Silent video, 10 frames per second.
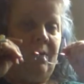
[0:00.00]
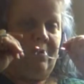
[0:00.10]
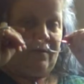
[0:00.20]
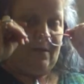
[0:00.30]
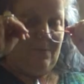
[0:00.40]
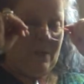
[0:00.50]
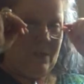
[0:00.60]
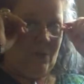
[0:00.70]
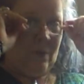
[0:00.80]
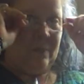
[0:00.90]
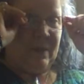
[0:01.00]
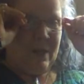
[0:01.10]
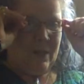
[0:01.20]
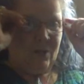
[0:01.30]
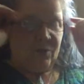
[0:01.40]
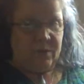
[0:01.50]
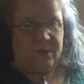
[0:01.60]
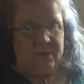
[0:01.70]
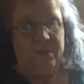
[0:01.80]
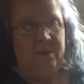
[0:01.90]
with. It can be extremely
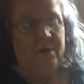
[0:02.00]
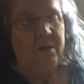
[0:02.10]
dangerous.